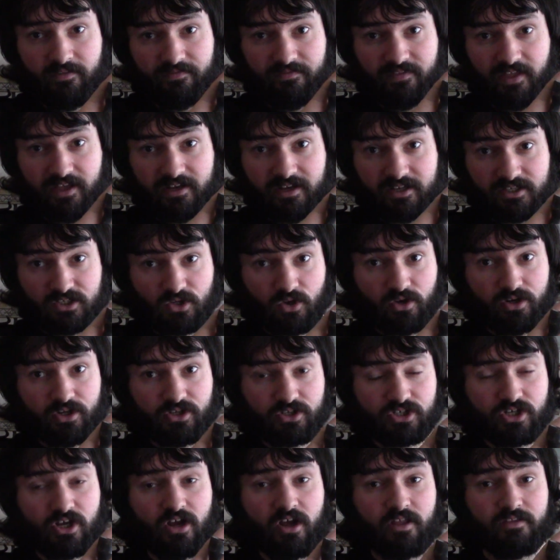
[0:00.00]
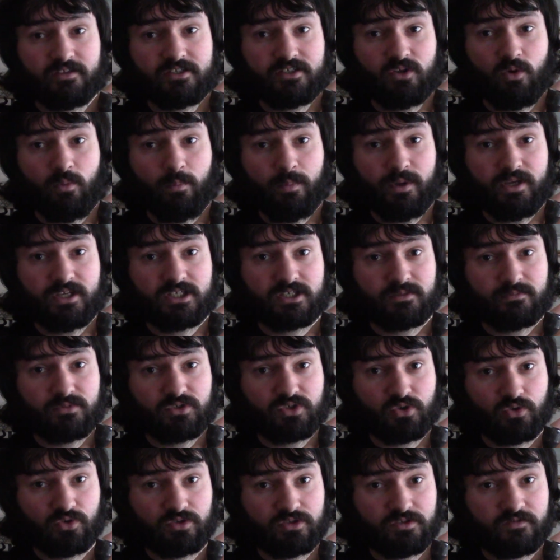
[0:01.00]
then it's got a chance it'll be some
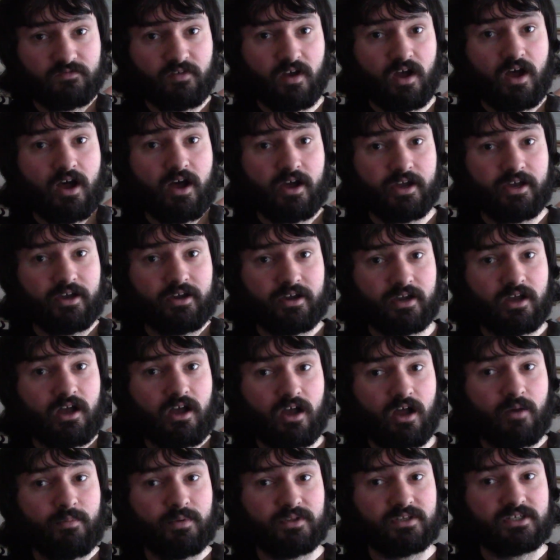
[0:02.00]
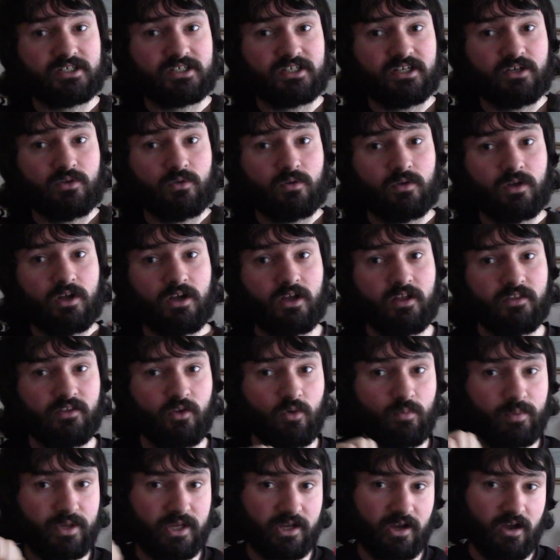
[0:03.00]
sort of higher carbon steel.
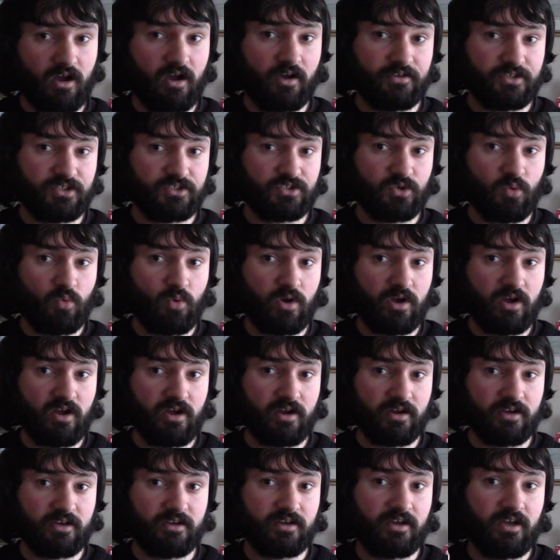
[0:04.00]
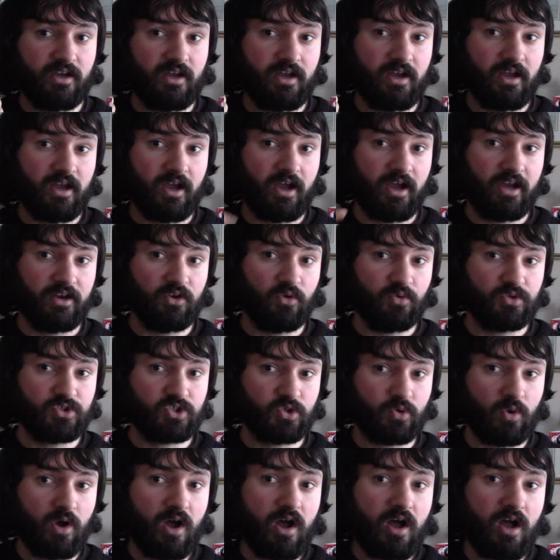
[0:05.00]
They'll be harder to work and
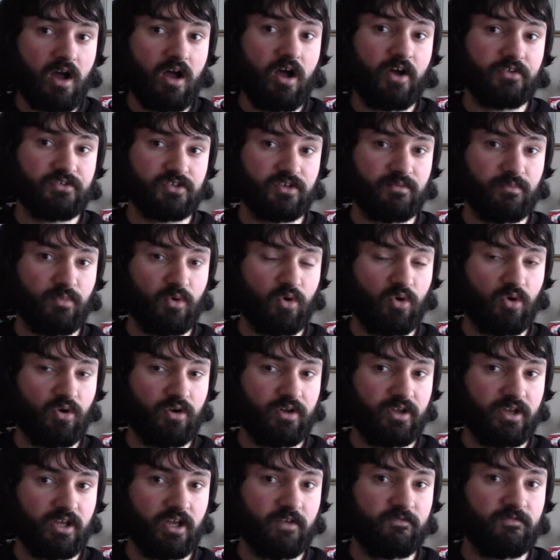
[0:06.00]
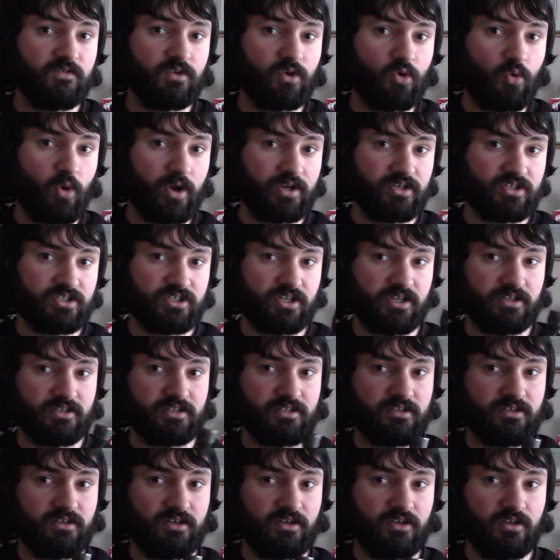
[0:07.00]
also harden more if you quench
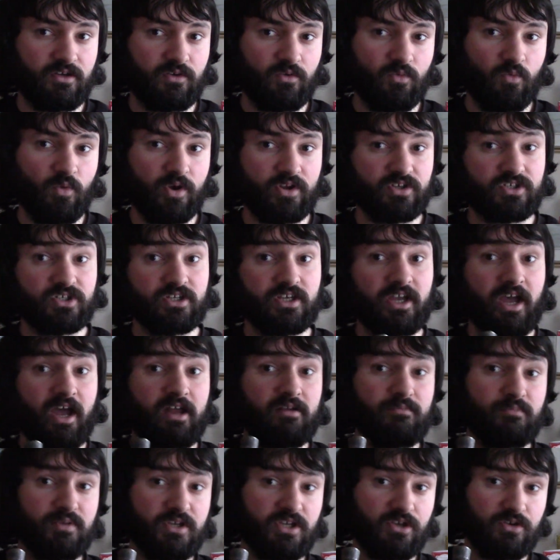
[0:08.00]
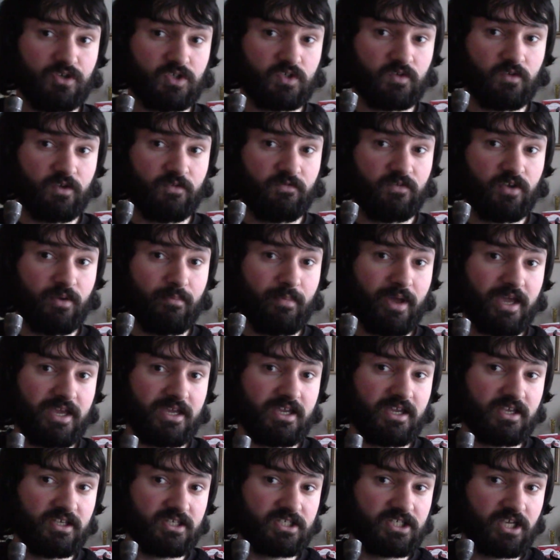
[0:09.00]
it, which can be useful if you're
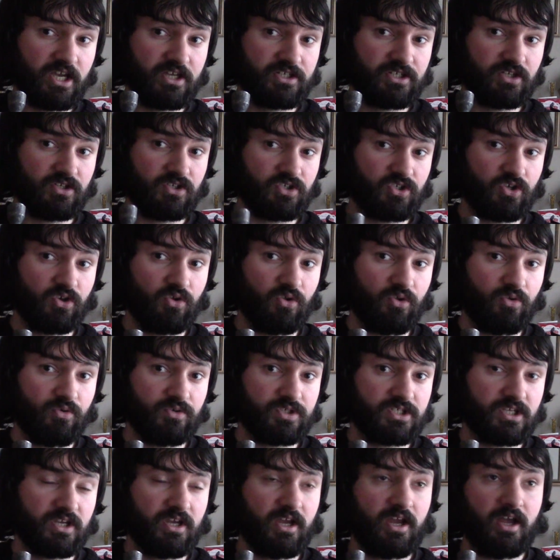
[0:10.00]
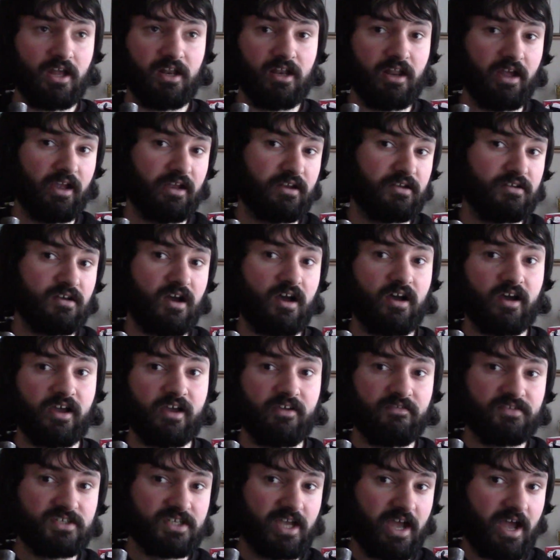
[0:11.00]
making certain tools like
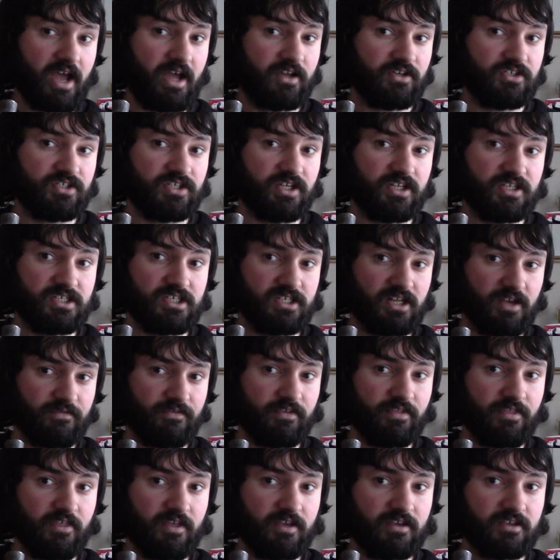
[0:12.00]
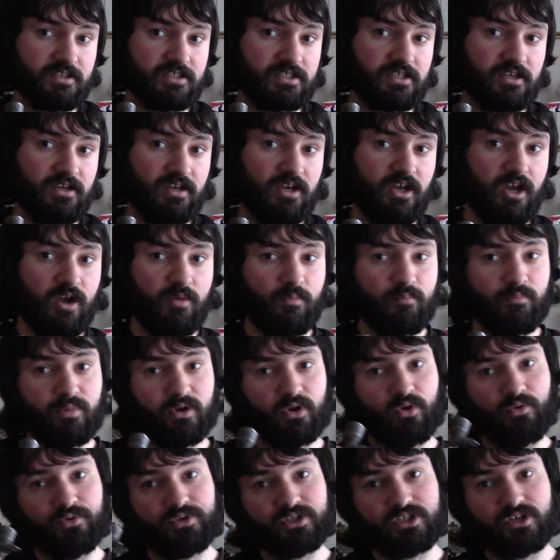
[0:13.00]
knives, hatchets and other things, but
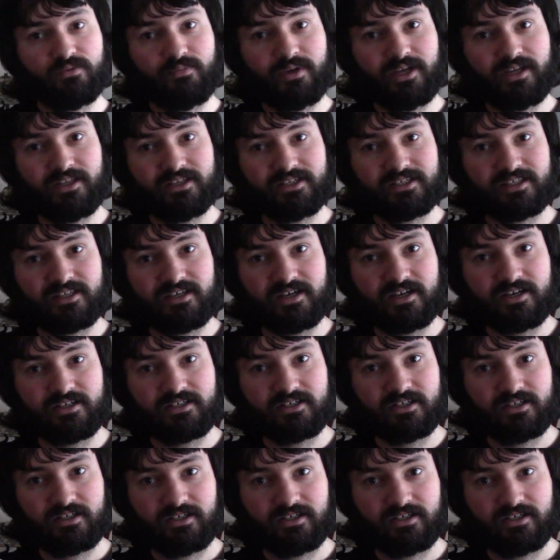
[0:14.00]
also means that